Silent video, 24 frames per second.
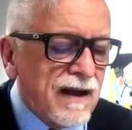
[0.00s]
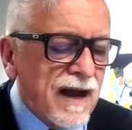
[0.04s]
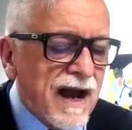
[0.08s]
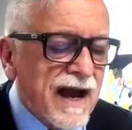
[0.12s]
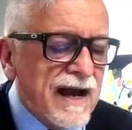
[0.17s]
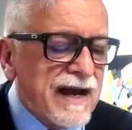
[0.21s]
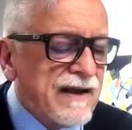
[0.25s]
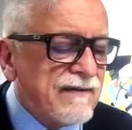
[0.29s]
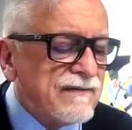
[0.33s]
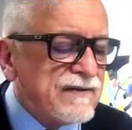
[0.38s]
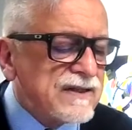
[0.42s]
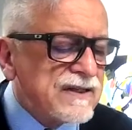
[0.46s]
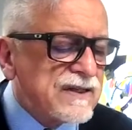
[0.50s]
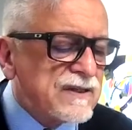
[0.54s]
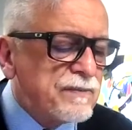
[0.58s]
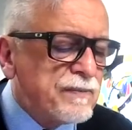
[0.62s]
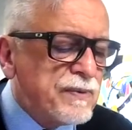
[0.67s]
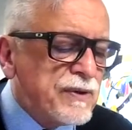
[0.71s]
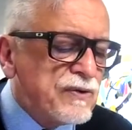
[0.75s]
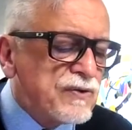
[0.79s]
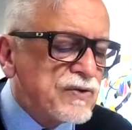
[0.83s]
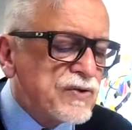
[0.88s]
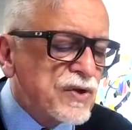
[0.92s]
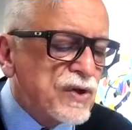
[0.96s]
I have a
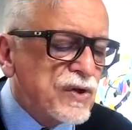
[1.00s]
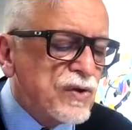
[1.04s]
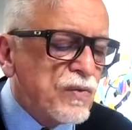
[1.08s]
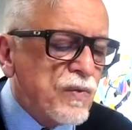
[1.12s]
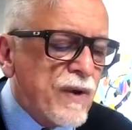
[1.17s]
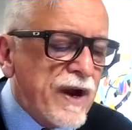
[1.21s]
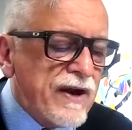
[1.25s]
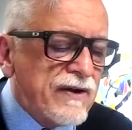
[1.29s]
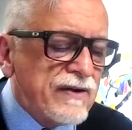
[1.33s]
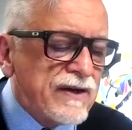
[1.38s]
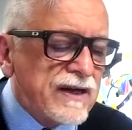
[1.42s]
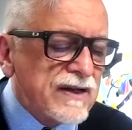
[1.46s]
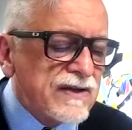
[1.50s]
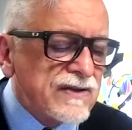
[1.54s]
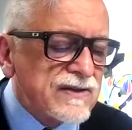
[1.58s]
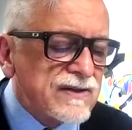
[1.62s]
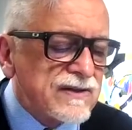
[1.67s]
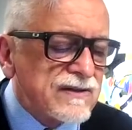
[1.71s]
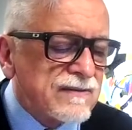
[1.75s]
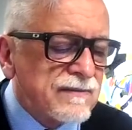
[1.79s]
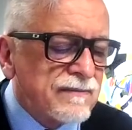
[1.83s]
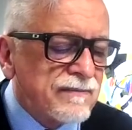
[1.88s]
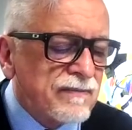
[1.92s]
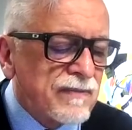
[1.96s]
spiritual
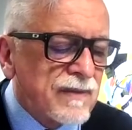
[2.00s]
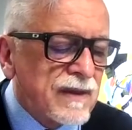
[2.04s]
awareness.